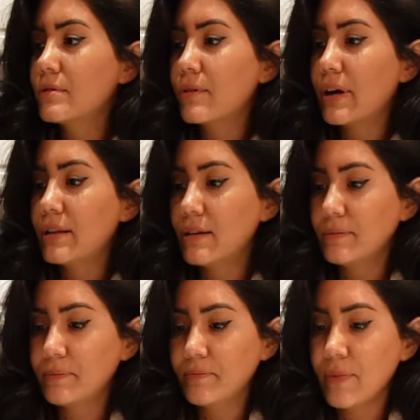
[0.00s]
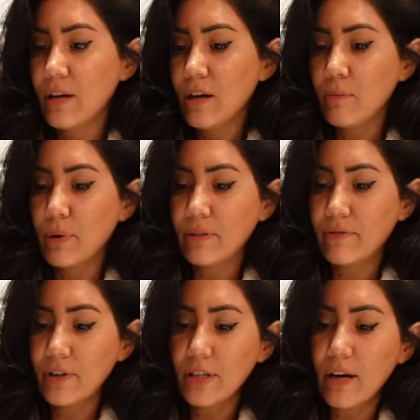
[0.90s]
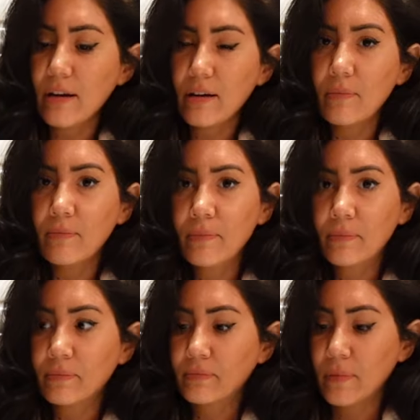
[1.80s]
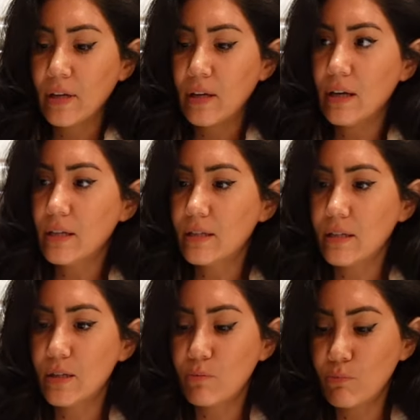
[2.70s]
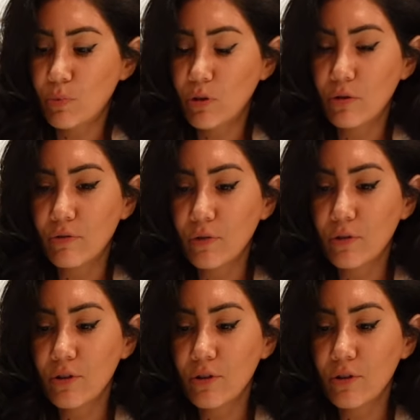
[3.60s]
okay then but the first item is this beautiful